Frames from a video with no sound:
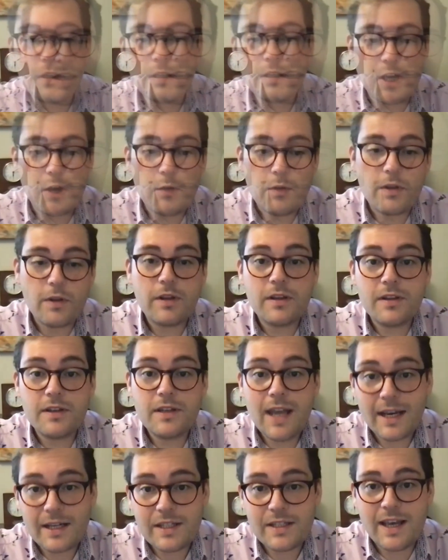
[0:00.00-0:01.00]
So
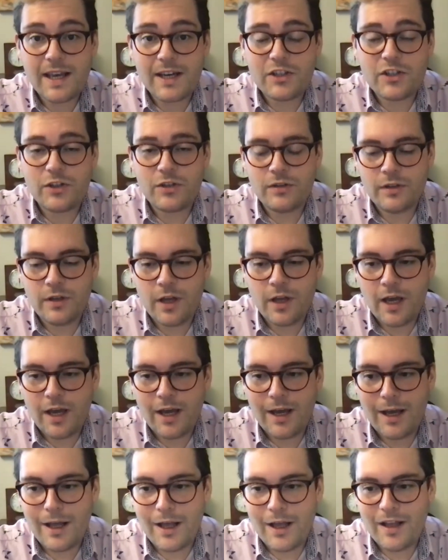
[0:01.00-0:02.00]
next section
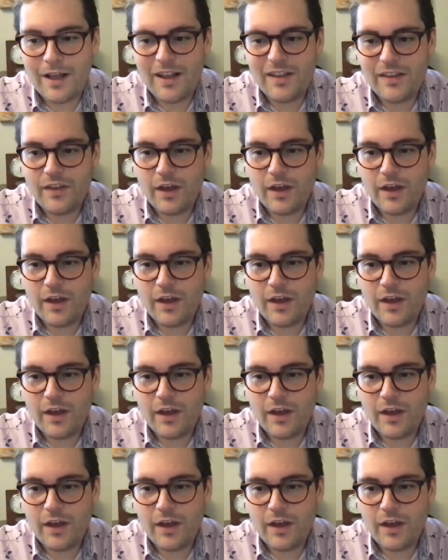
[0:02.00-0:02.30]
that